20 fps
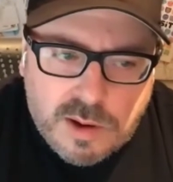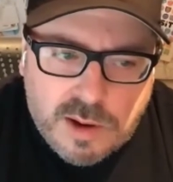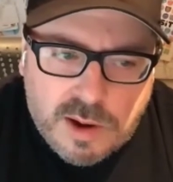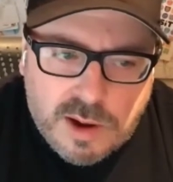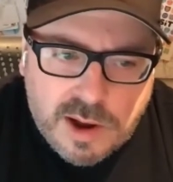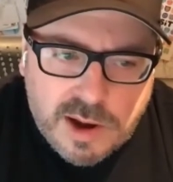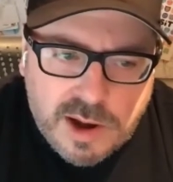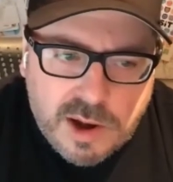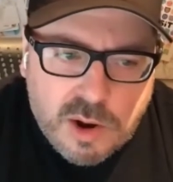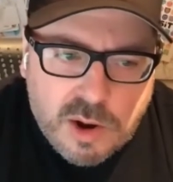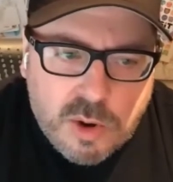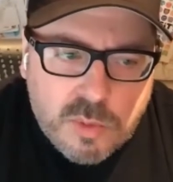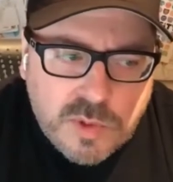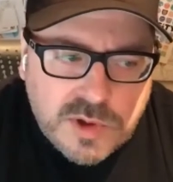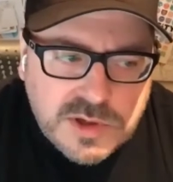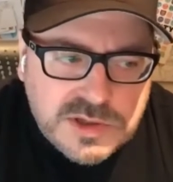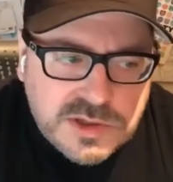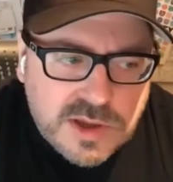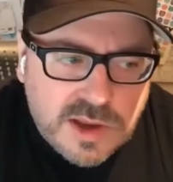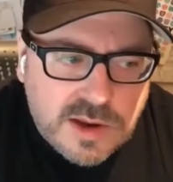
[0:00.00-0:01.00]
I
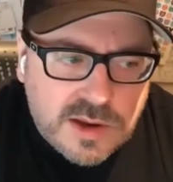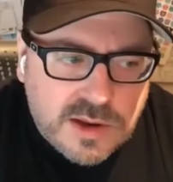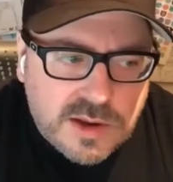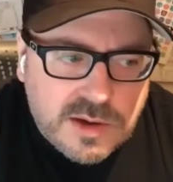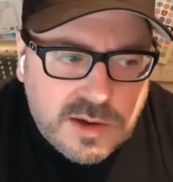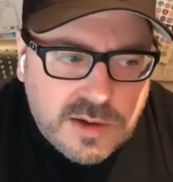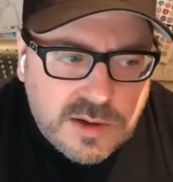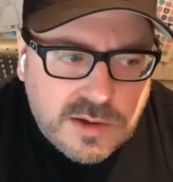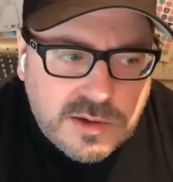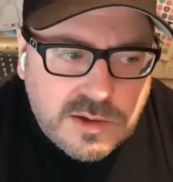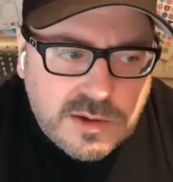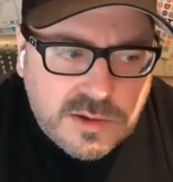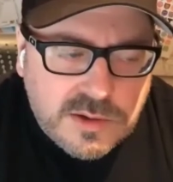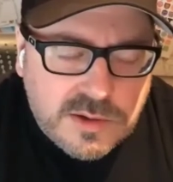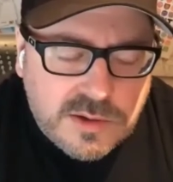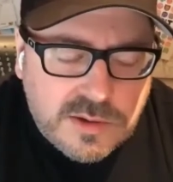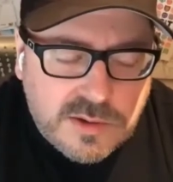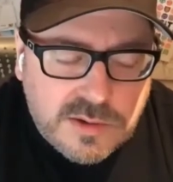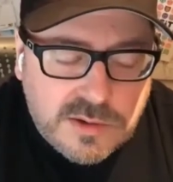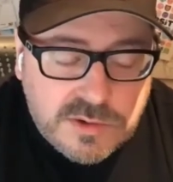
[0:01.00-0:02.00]
always say, and
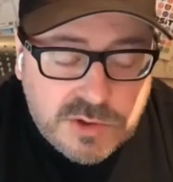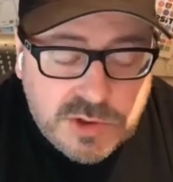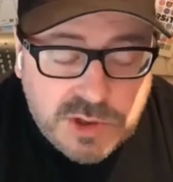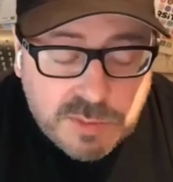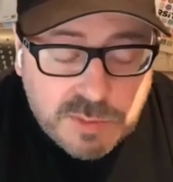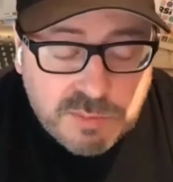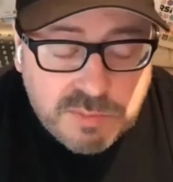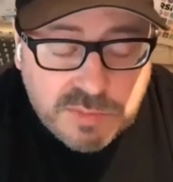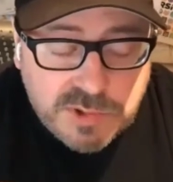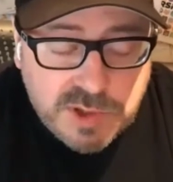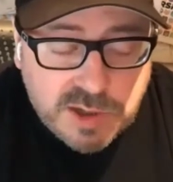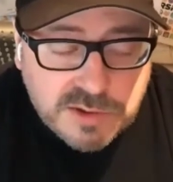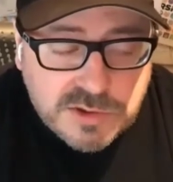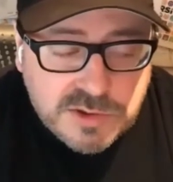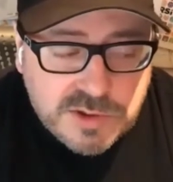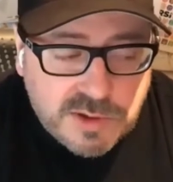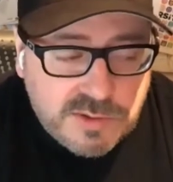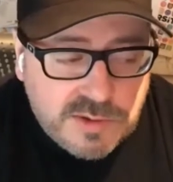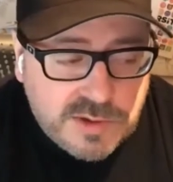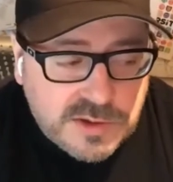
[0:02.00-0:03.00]
Chip
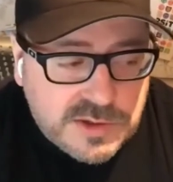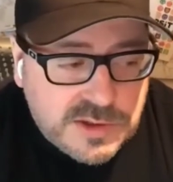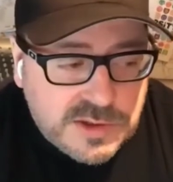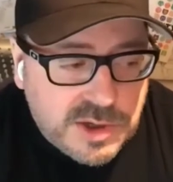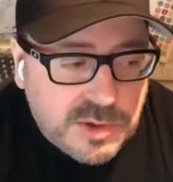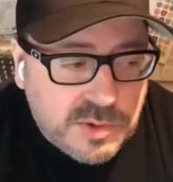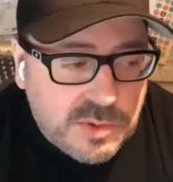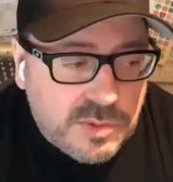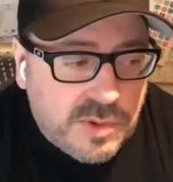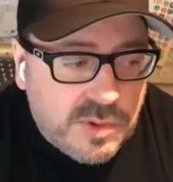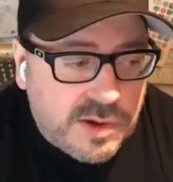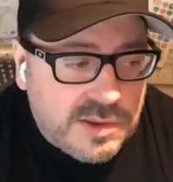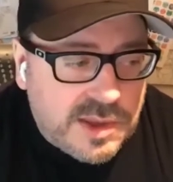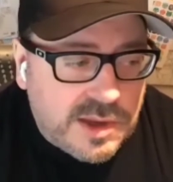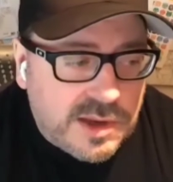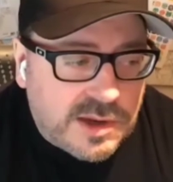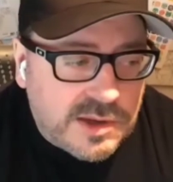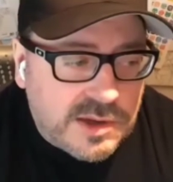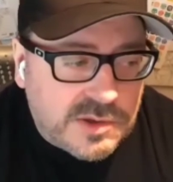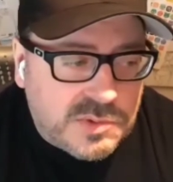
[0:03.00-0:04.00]
touched on this too, I
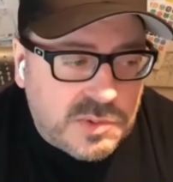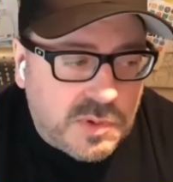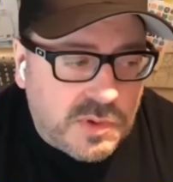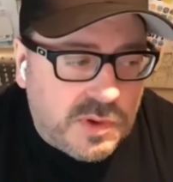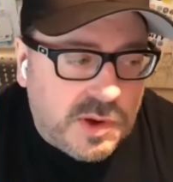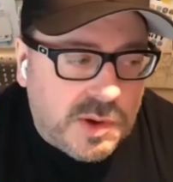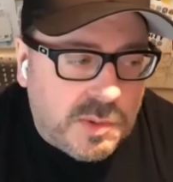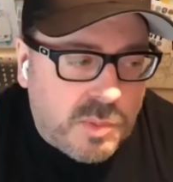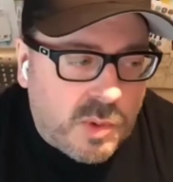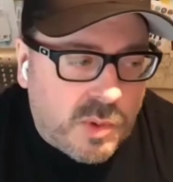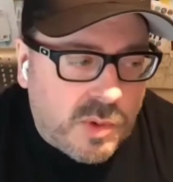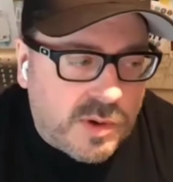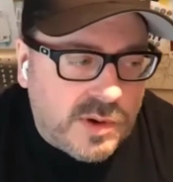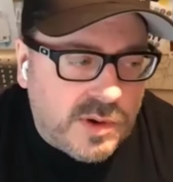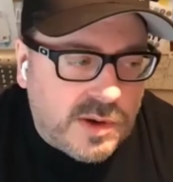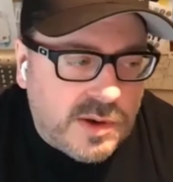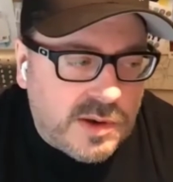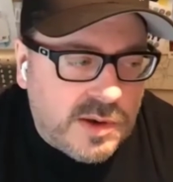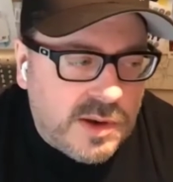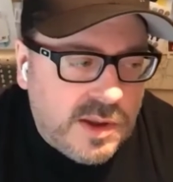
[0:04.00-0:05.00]
think it's really
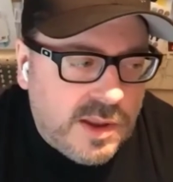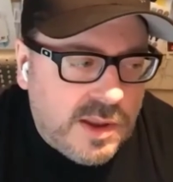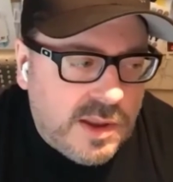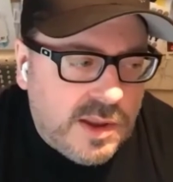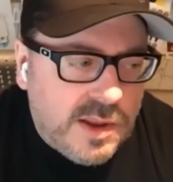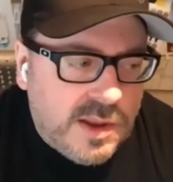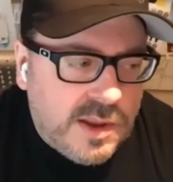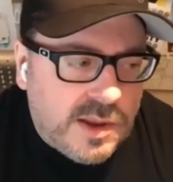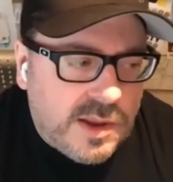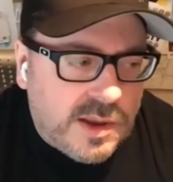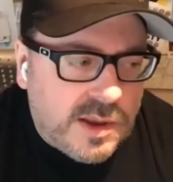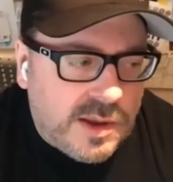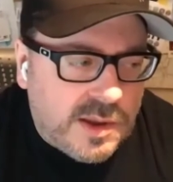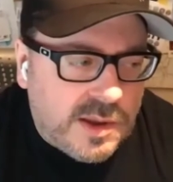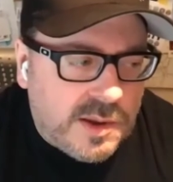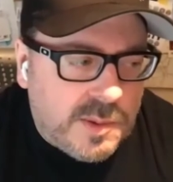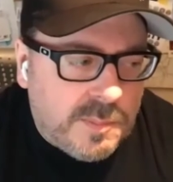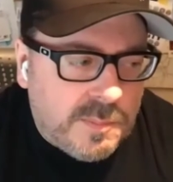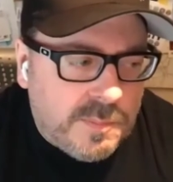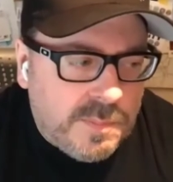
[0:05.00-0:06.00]
important
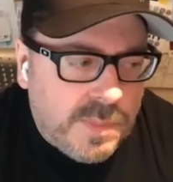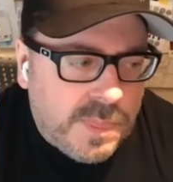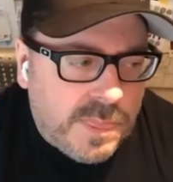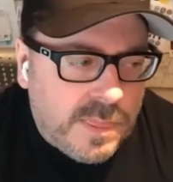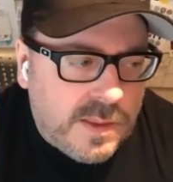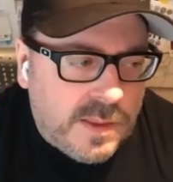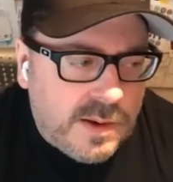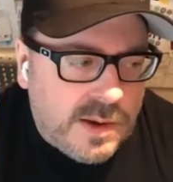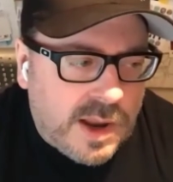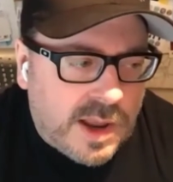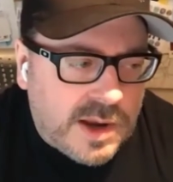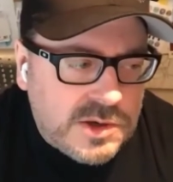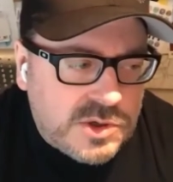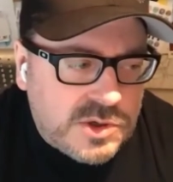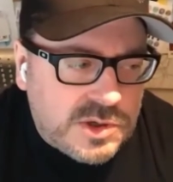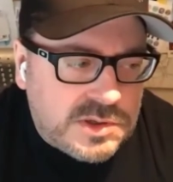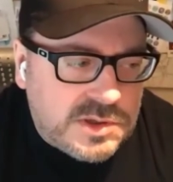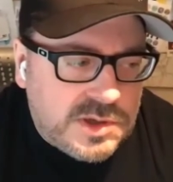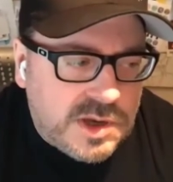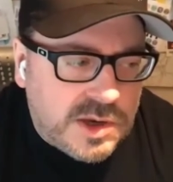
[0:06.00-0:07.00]
not
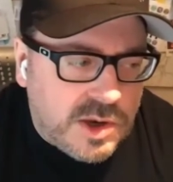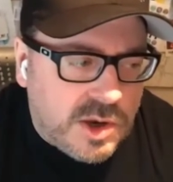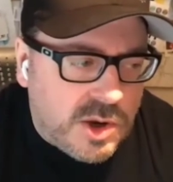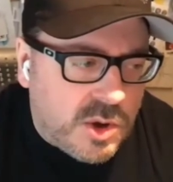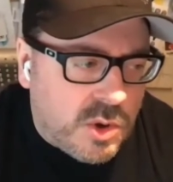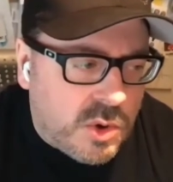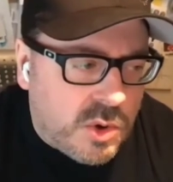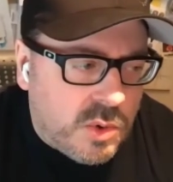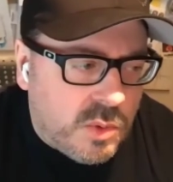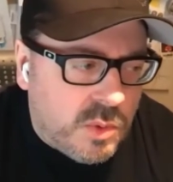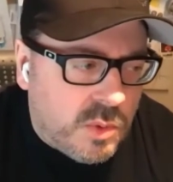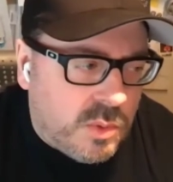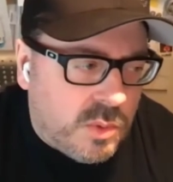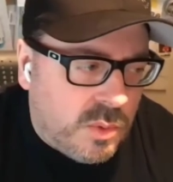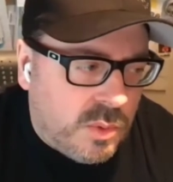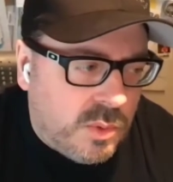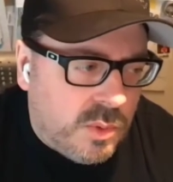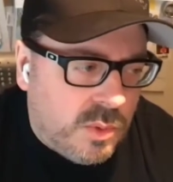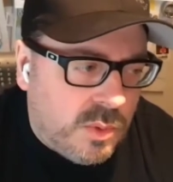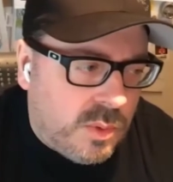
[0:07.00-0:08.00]
just to
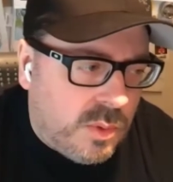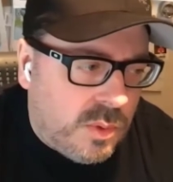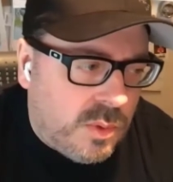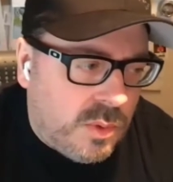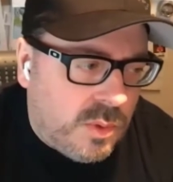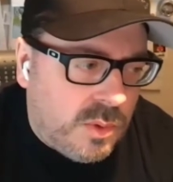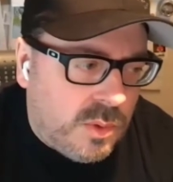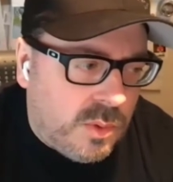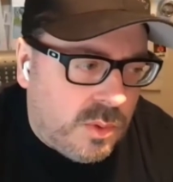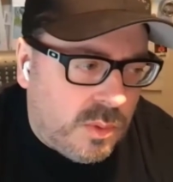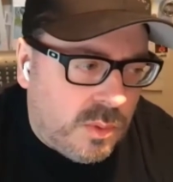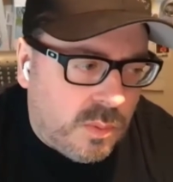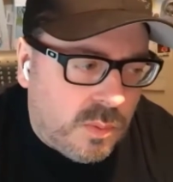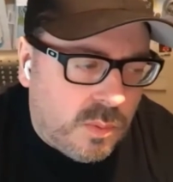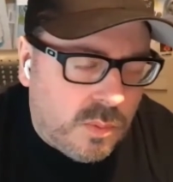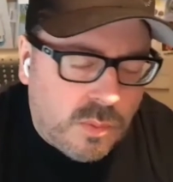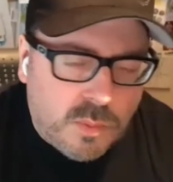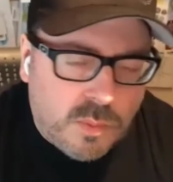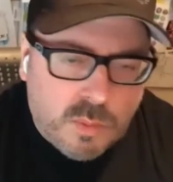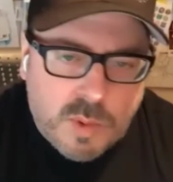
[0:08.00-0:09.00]
know
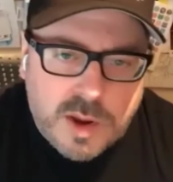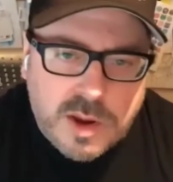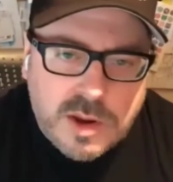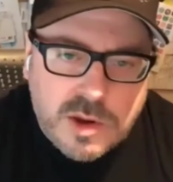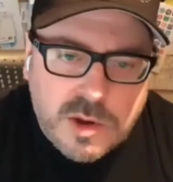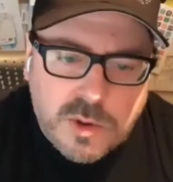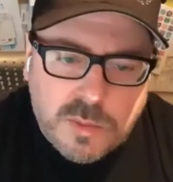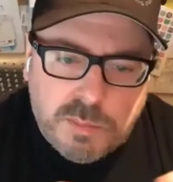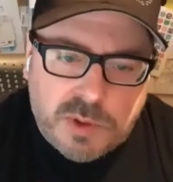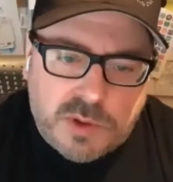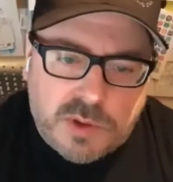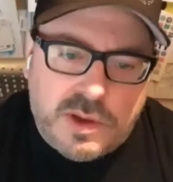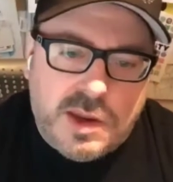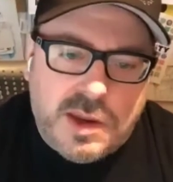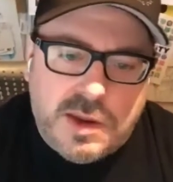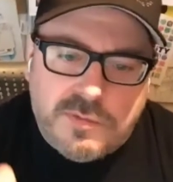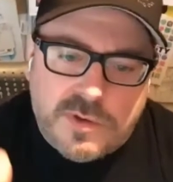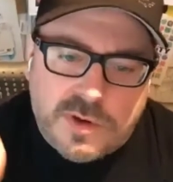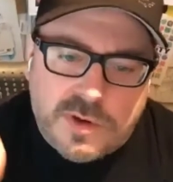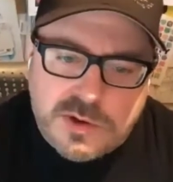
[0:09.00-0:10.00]
what you believe in